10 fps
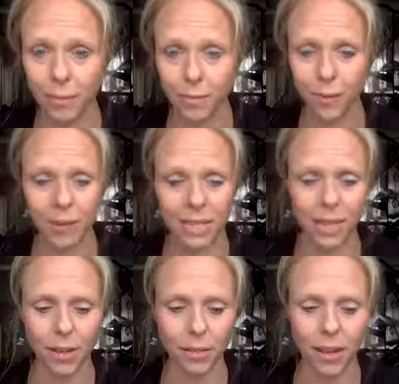with what we
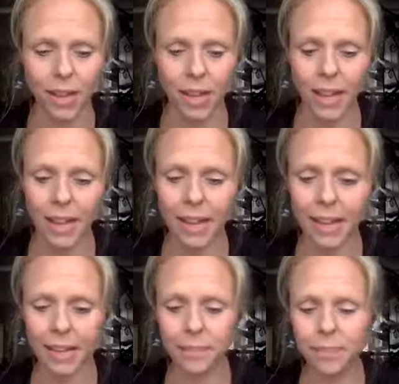do.
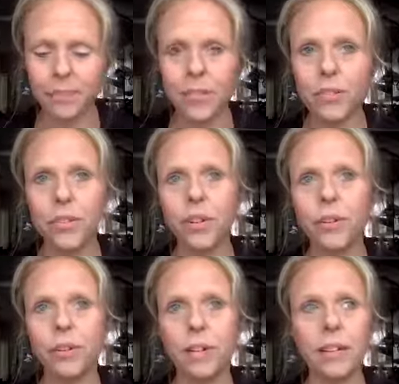Um,
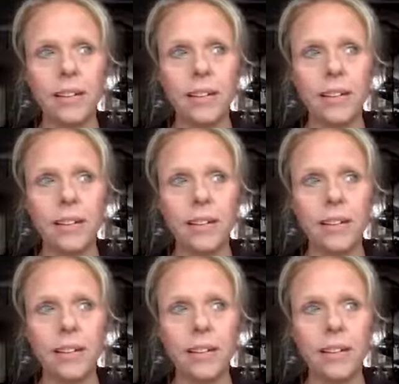so